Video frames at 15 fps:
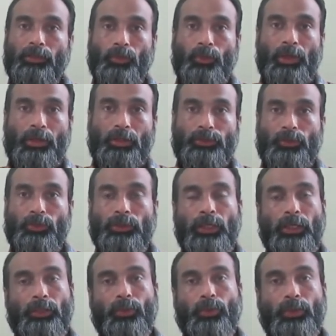you understood
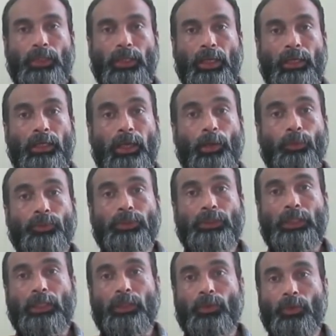that okay, I have
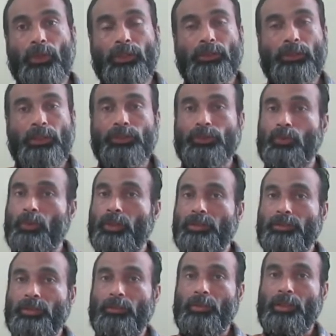only 3
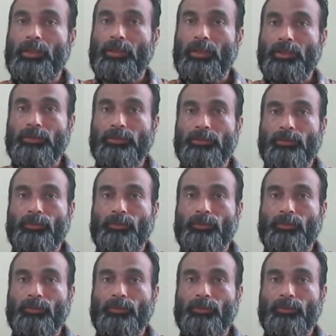students in my class